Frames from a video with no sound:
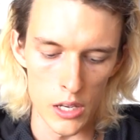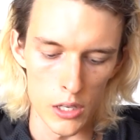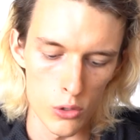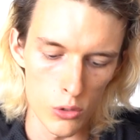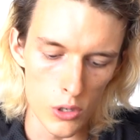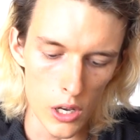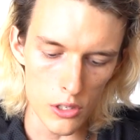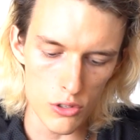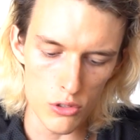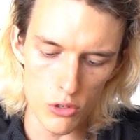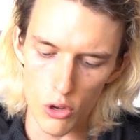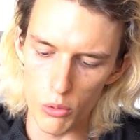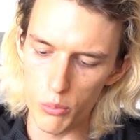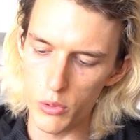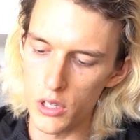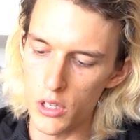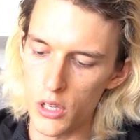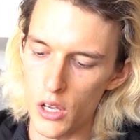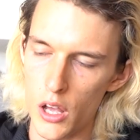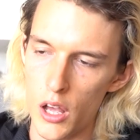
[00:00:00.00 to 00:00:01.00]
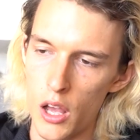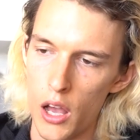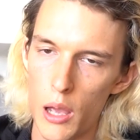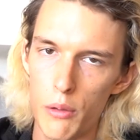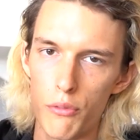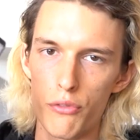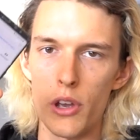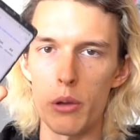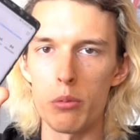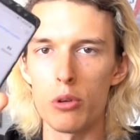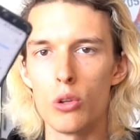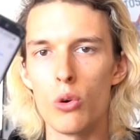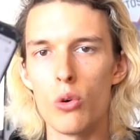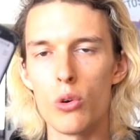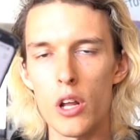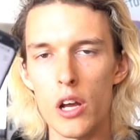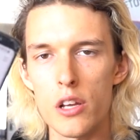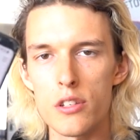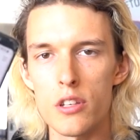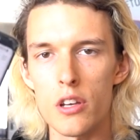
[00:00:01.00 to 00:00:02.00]
You guys know me, I'm Fabian
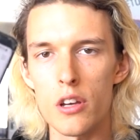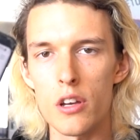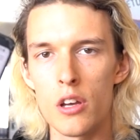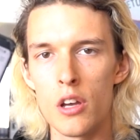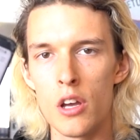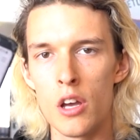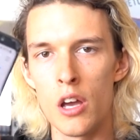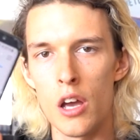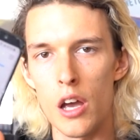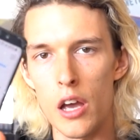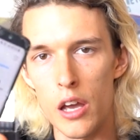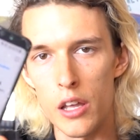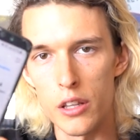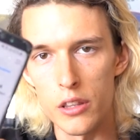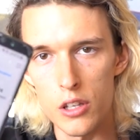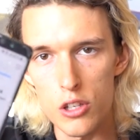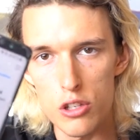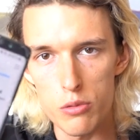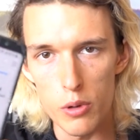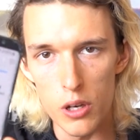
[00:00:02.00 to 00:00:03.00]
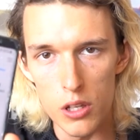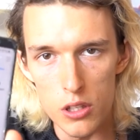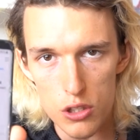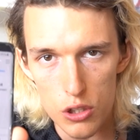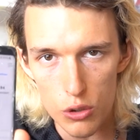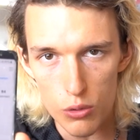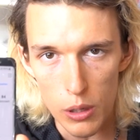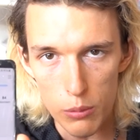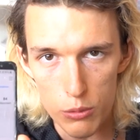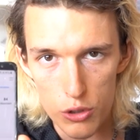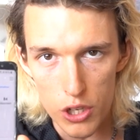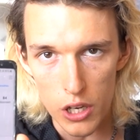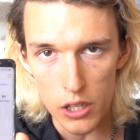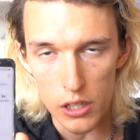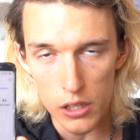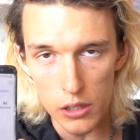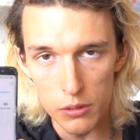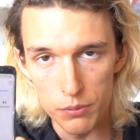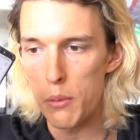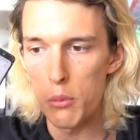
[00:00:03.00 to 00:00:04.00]
Hohneiser, and this is my Instagram
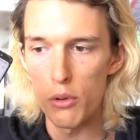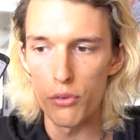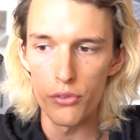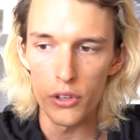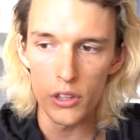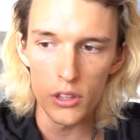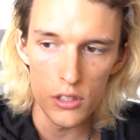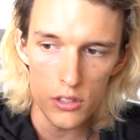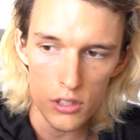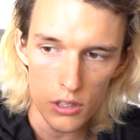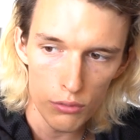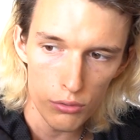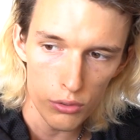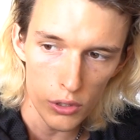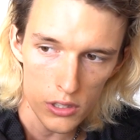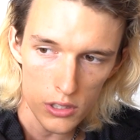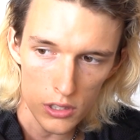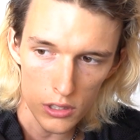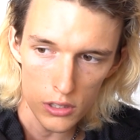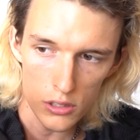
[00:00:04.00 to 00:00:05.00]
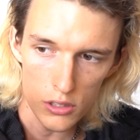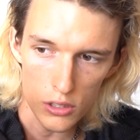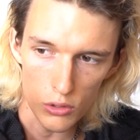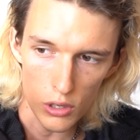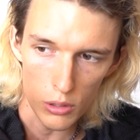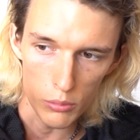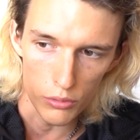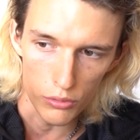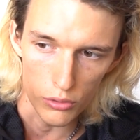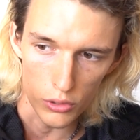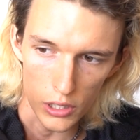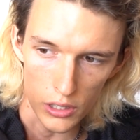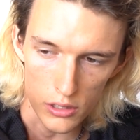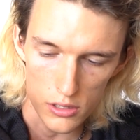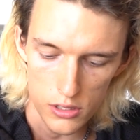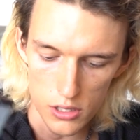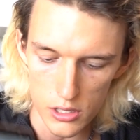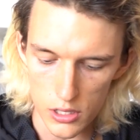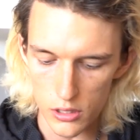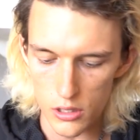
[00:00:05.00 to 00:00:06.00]
channel. I'm a fitness influencer on Instagram, if you can
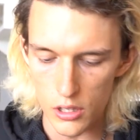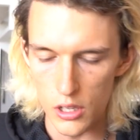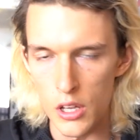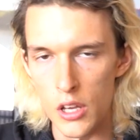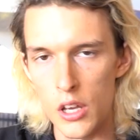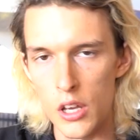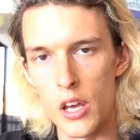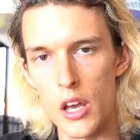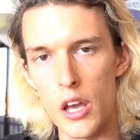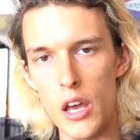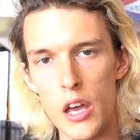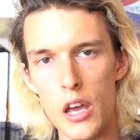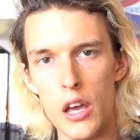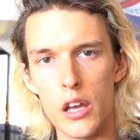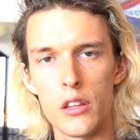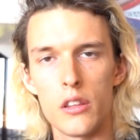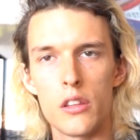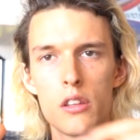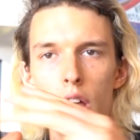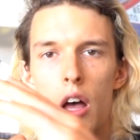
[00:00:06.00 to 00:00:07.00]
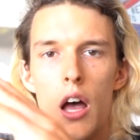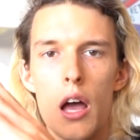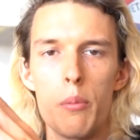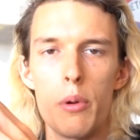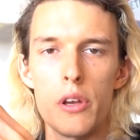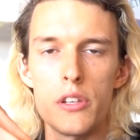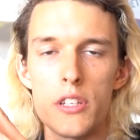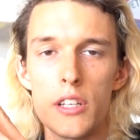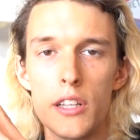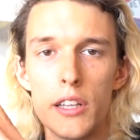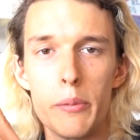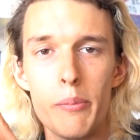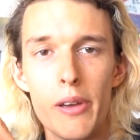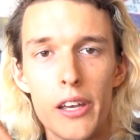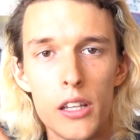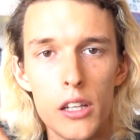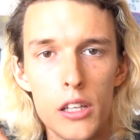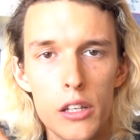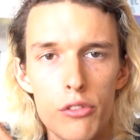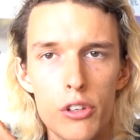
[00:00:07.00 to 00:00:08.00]
see it, and I basically
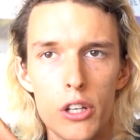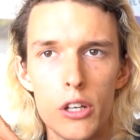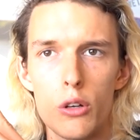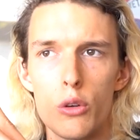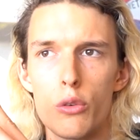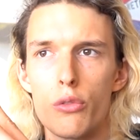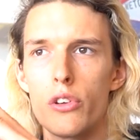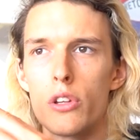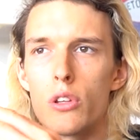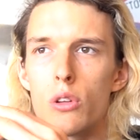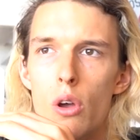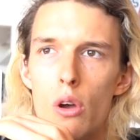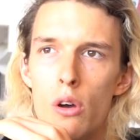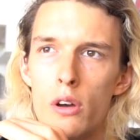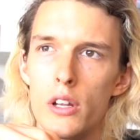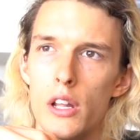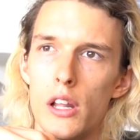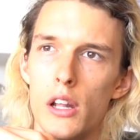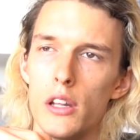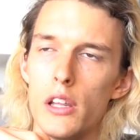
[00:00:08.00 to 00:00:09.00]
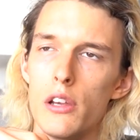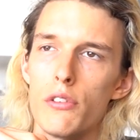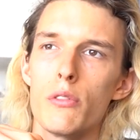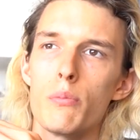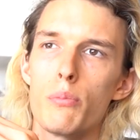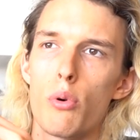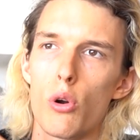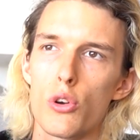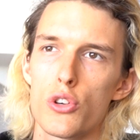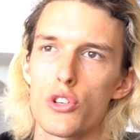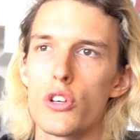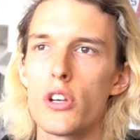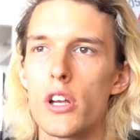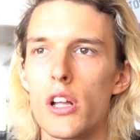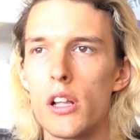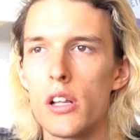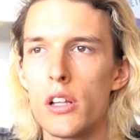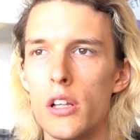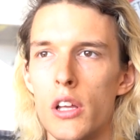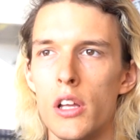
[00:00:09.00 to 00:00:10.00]
make a living out of it. And I live in
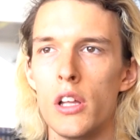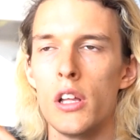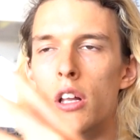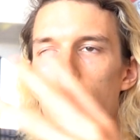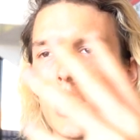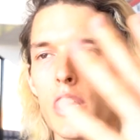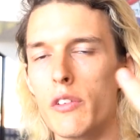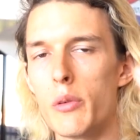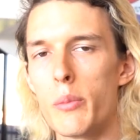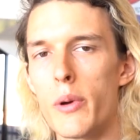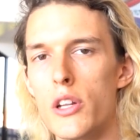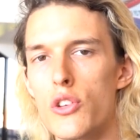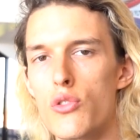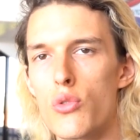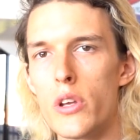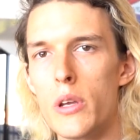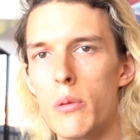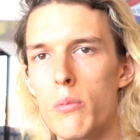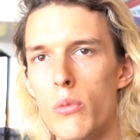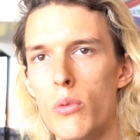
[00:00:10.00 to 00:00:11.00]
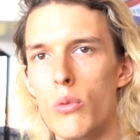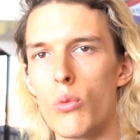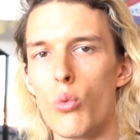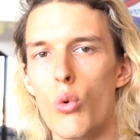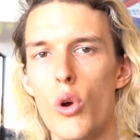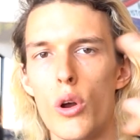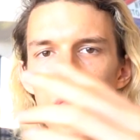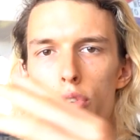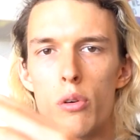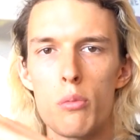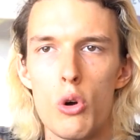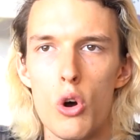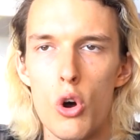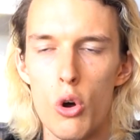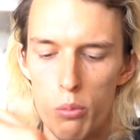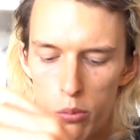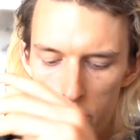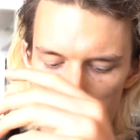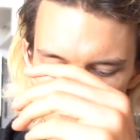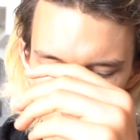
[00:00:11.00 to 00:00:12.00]
Portugal, living my dream, work from
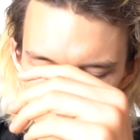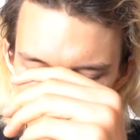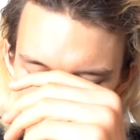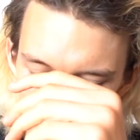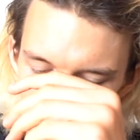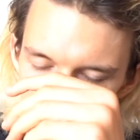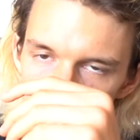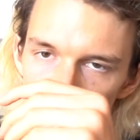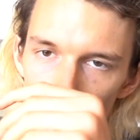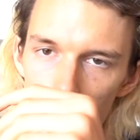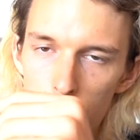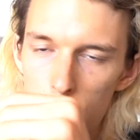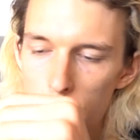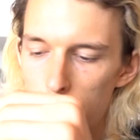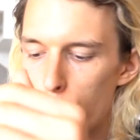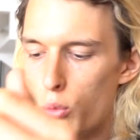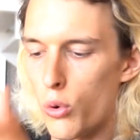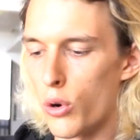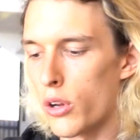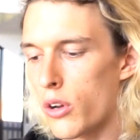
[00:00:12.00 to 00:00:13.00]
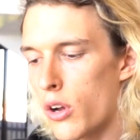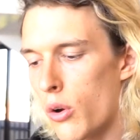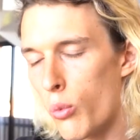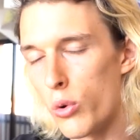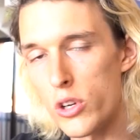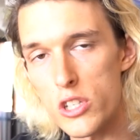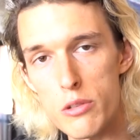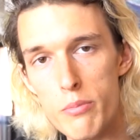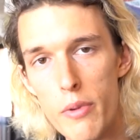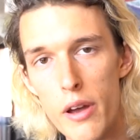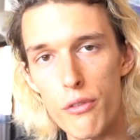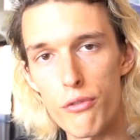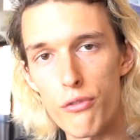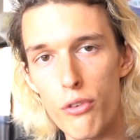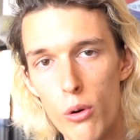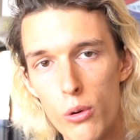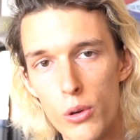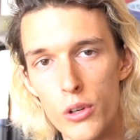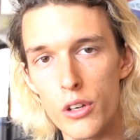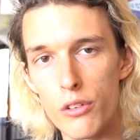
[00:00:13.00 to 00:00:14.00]
home. I literally can work with my
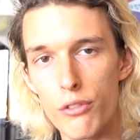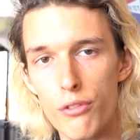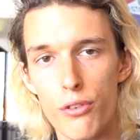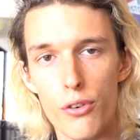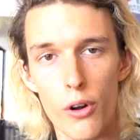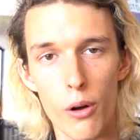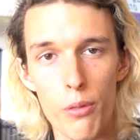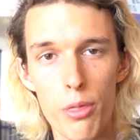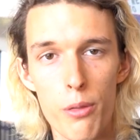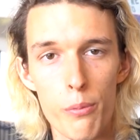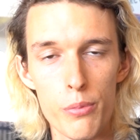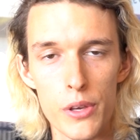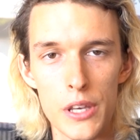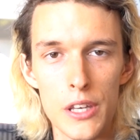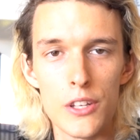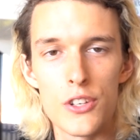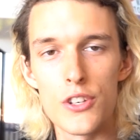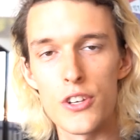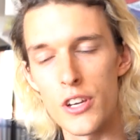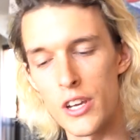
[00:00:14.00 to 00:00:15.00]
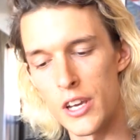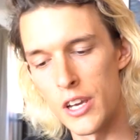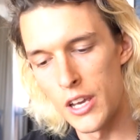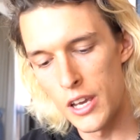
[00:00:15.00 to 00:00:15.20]
phone from the beach.